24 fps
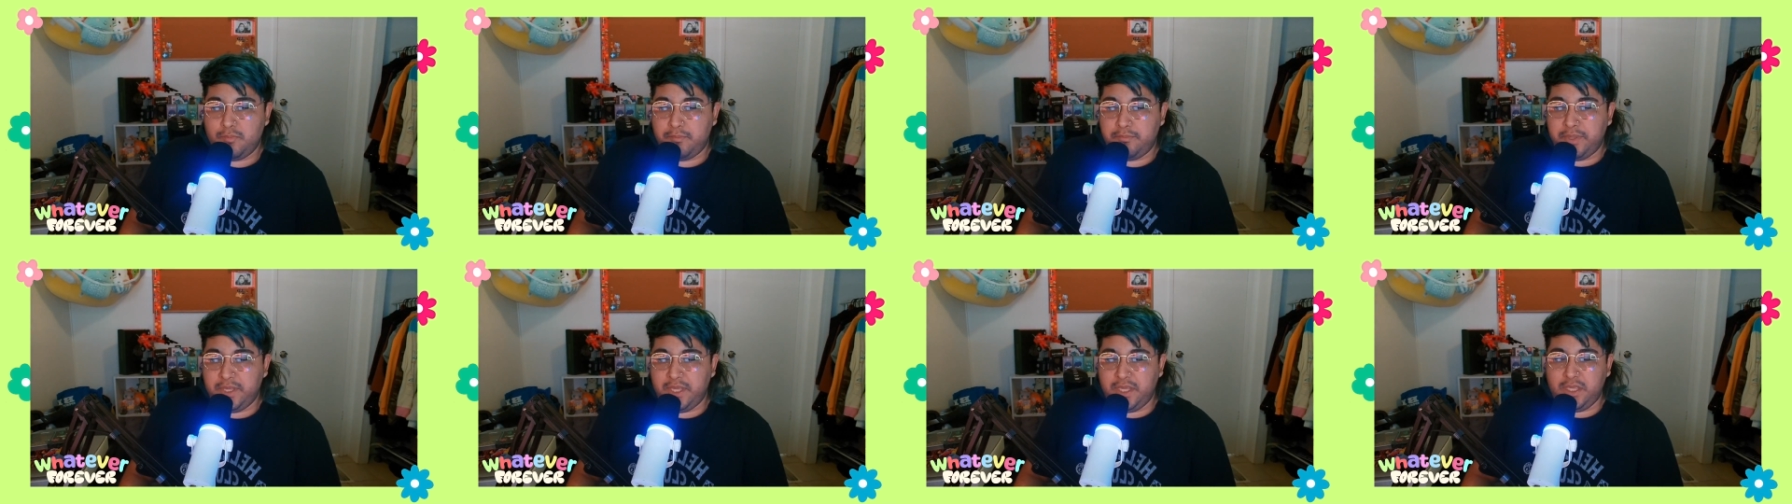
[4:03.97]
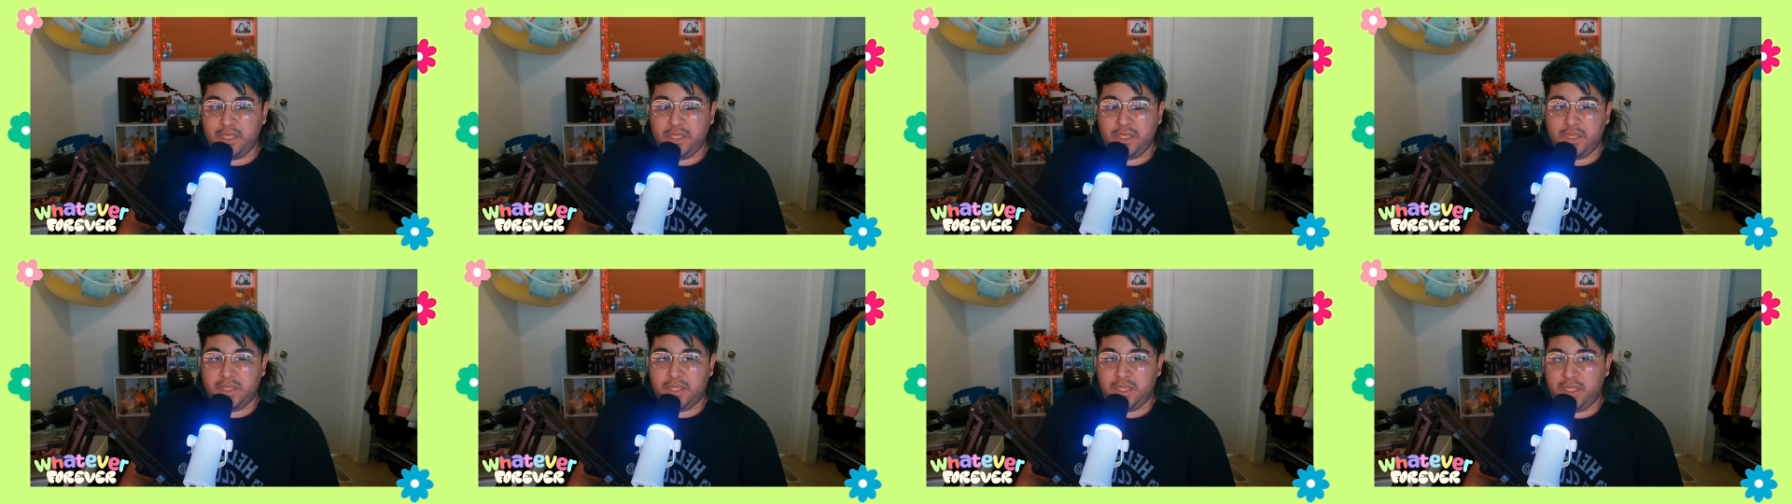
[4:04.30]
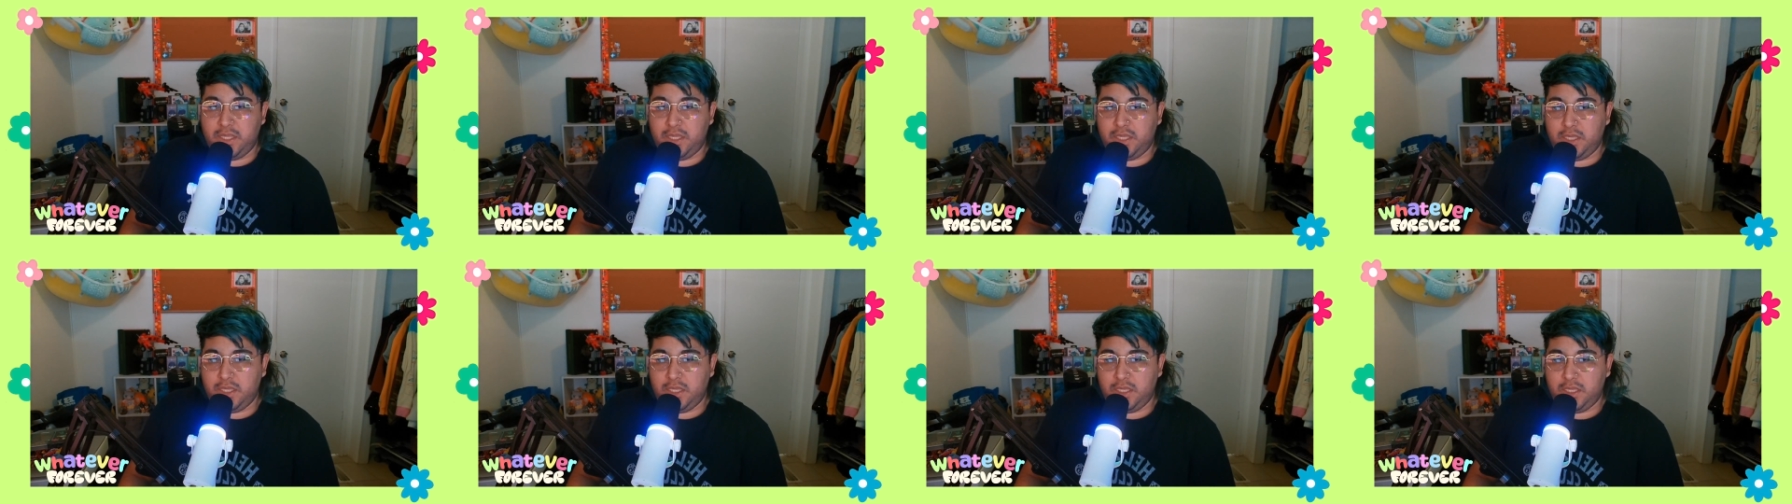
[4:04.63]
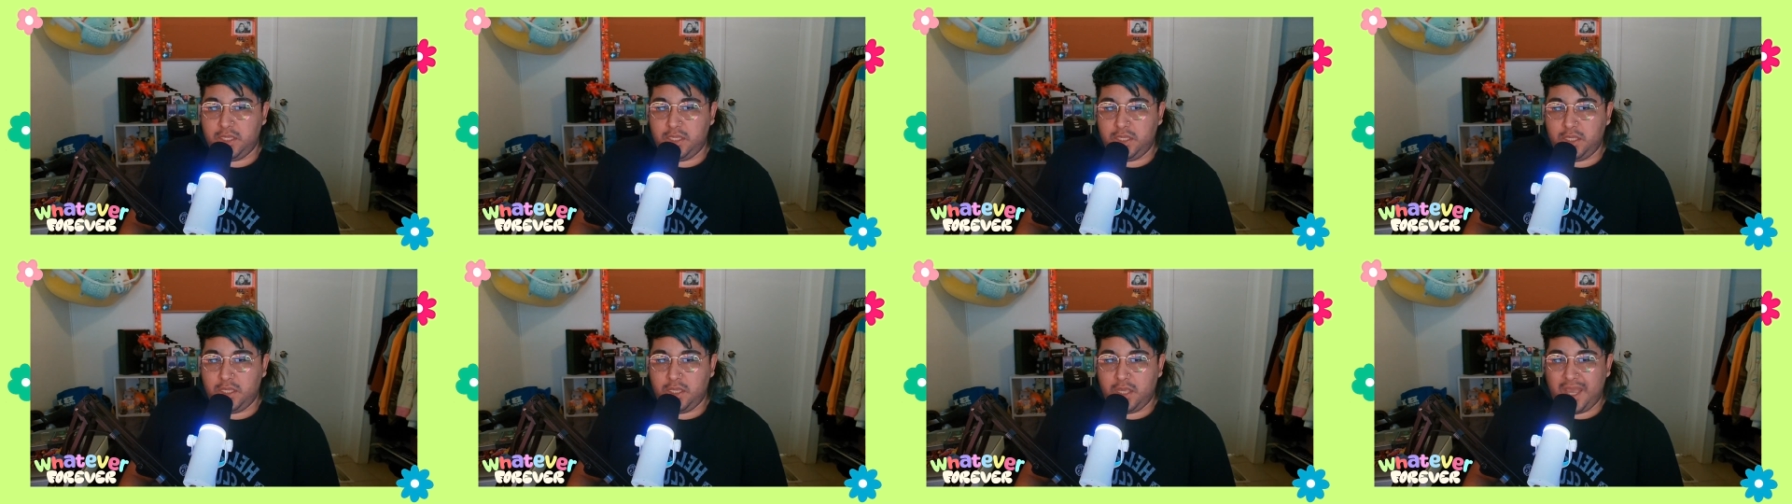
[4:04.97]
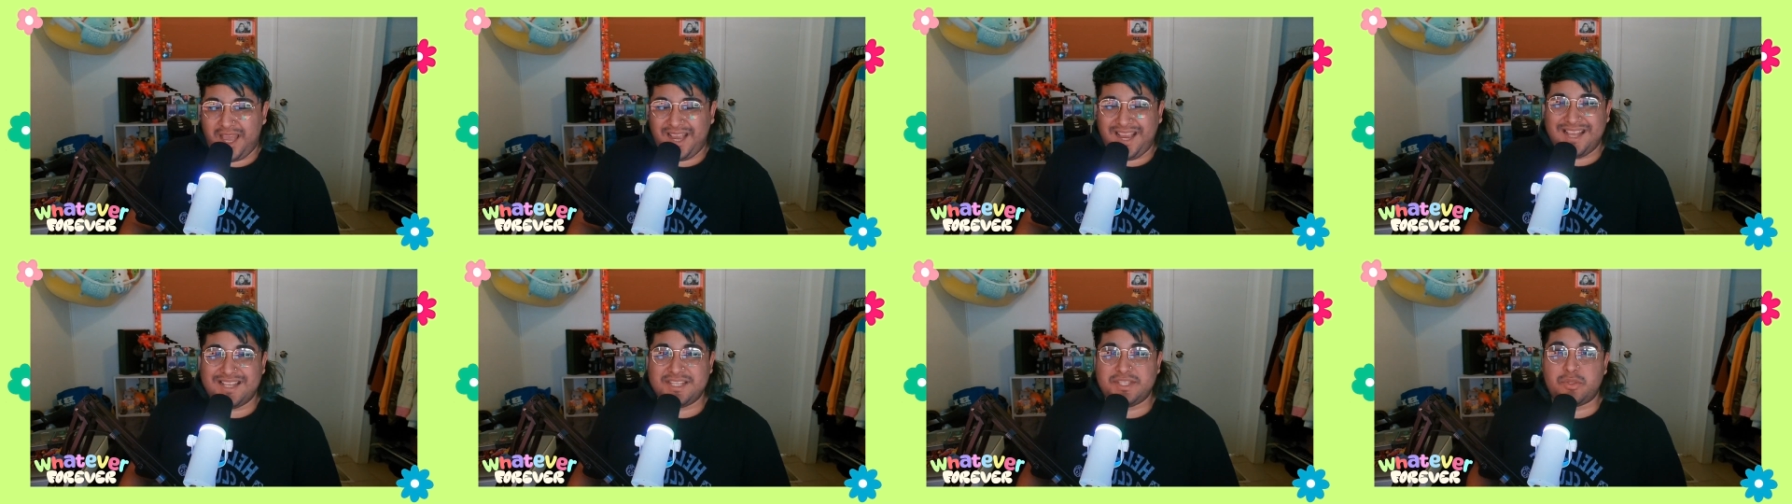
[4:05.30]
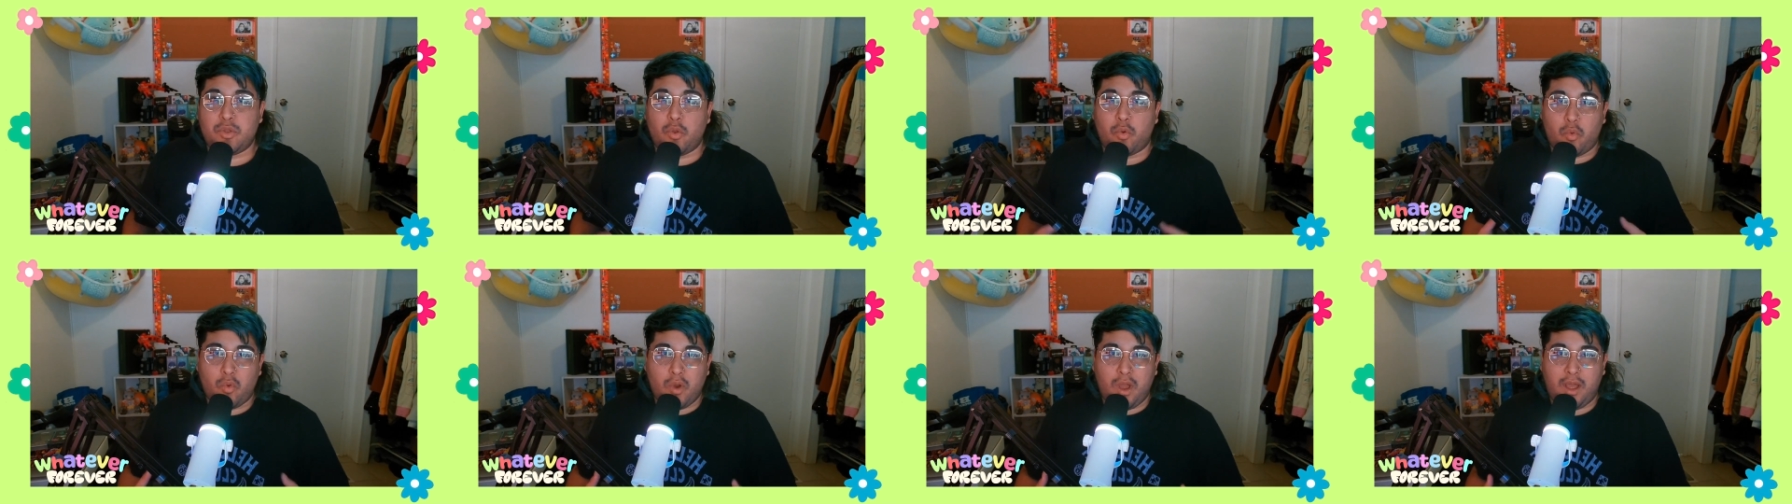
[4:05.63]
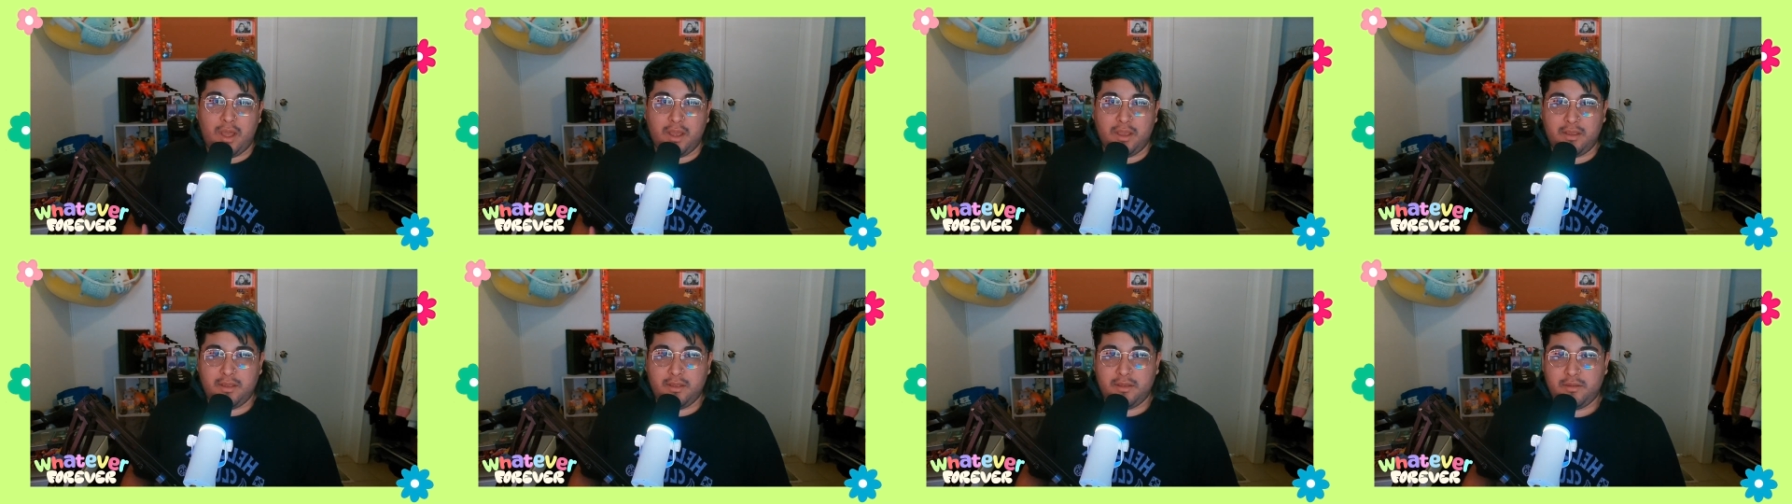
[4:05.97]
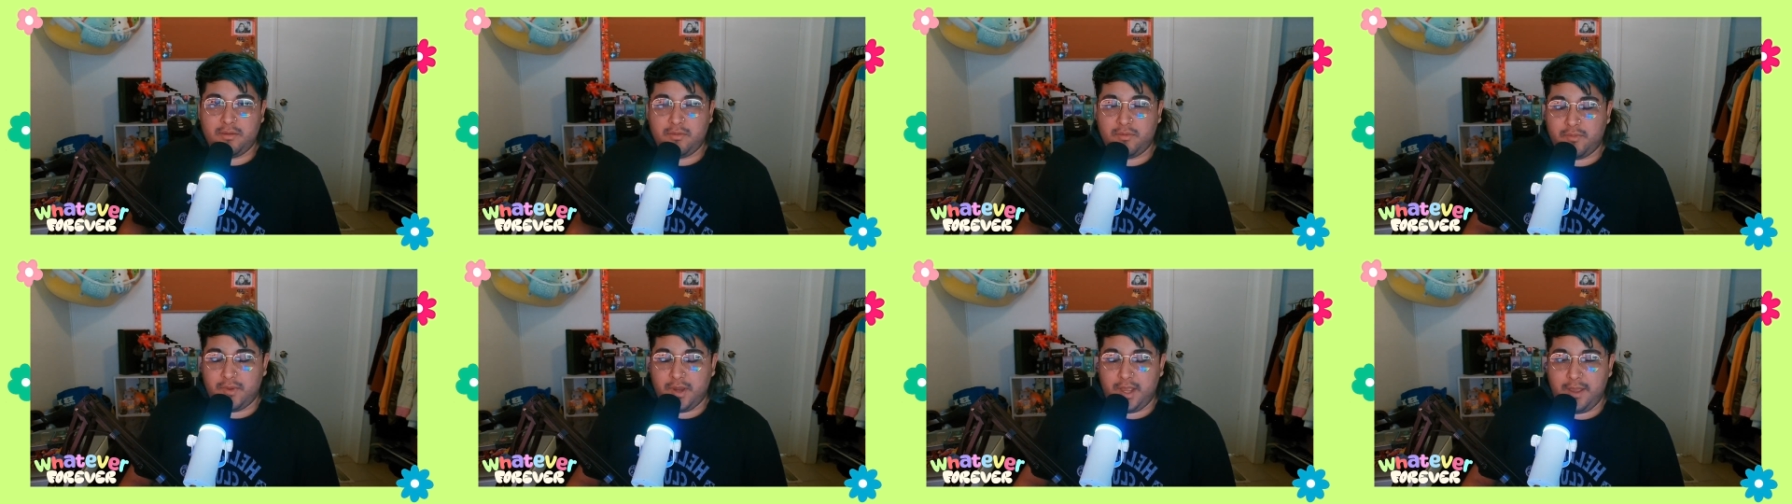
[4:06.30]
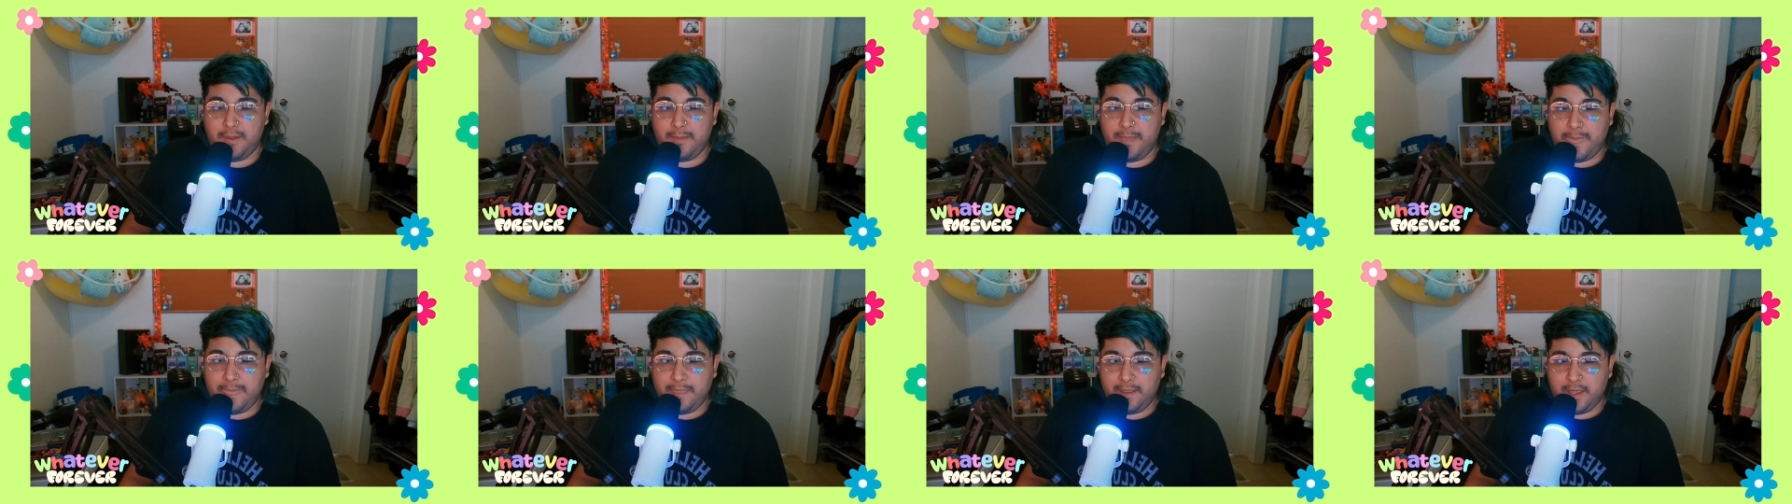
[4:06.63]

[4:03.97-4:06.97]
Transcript: be the, I guess, the rock, right?